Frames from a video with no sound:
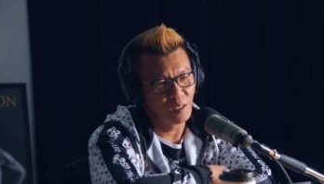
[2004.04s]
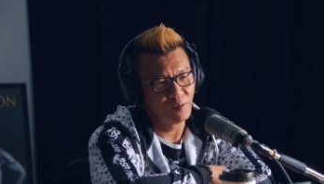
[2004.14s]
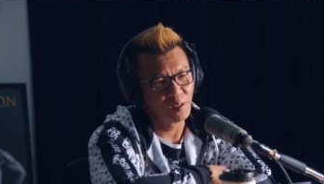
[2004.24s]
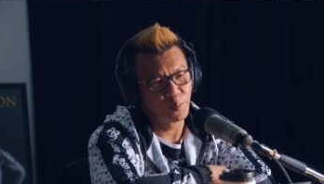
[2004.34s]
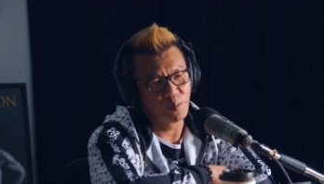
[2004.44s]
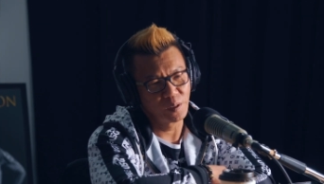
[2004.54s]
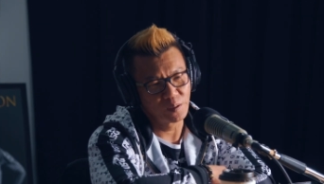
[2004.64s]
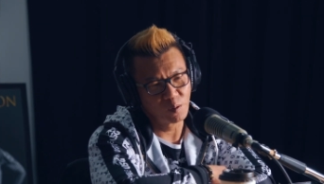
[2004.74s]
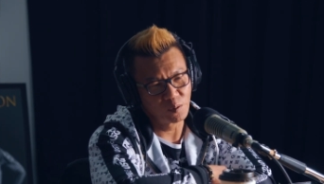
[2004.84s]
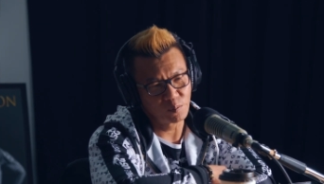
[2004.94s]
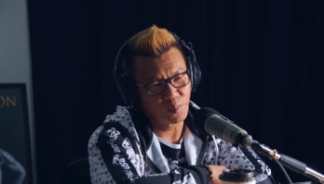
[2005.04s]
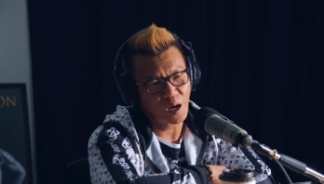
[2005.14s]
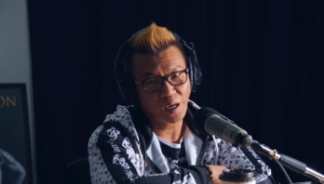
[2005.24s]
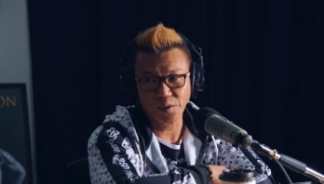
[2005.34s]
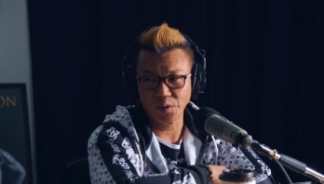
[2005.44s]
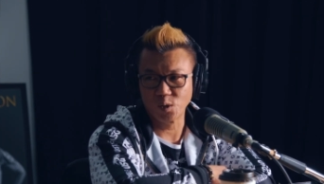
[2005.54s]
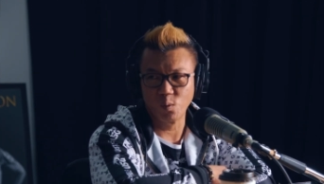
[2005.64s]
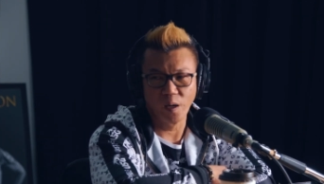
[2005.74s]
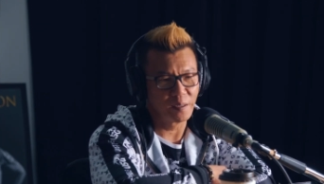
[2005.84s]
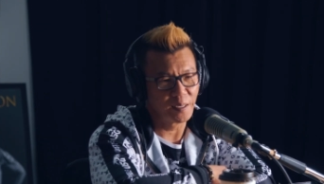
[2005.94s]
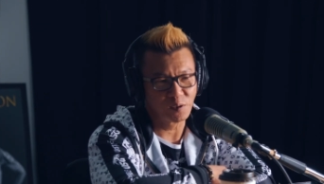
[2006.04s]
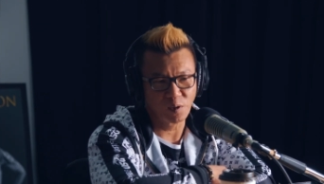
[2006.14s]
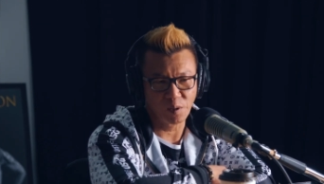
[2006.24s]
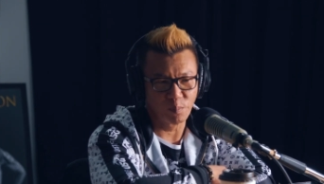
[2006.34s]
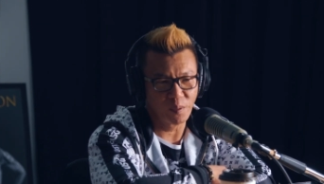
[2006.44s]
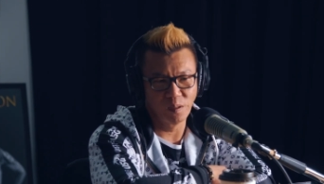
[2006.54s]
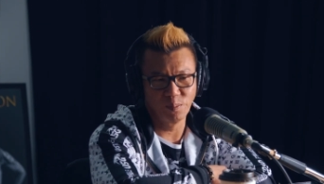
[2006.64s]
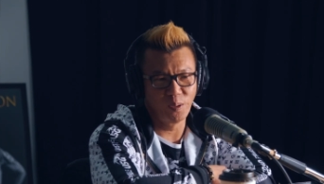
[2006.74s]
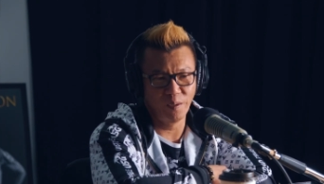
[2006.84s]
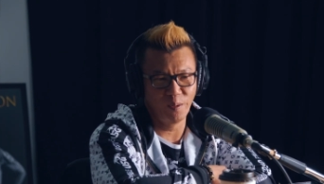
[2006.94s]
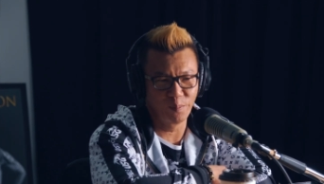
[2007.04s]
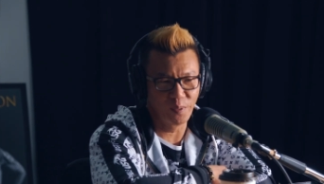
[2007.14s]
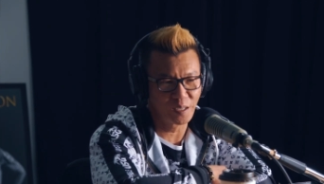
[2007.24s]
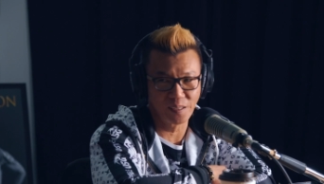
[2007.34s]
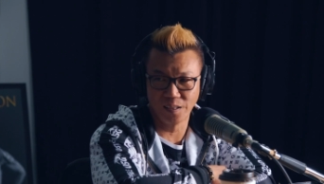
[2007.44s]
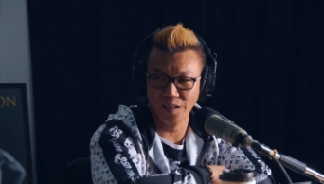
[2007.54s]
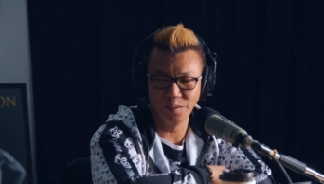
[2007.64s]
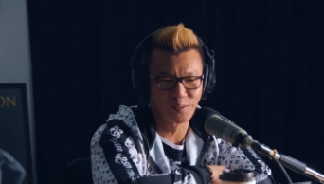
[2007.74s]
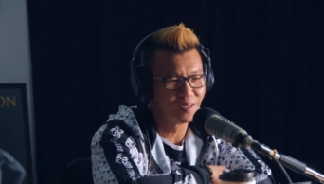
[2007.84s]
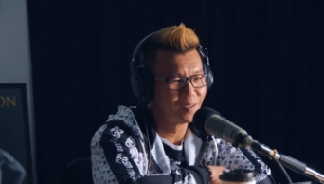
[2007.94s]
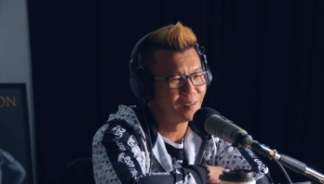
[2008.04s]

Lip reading: Even the people that don't box, they just want a nice looking boxing gloves.